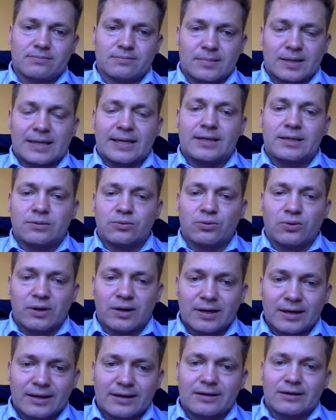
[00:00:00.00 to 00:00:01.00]

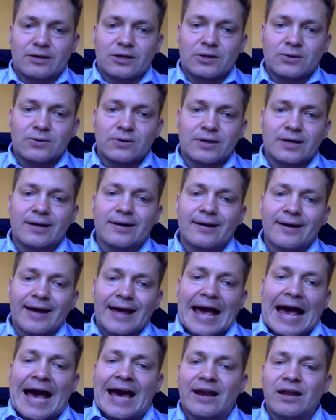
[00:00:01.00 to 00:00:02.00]
literally your
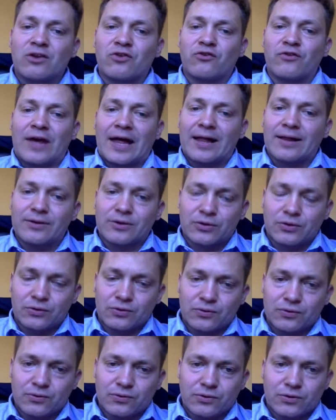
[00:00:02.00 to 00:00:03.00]
added value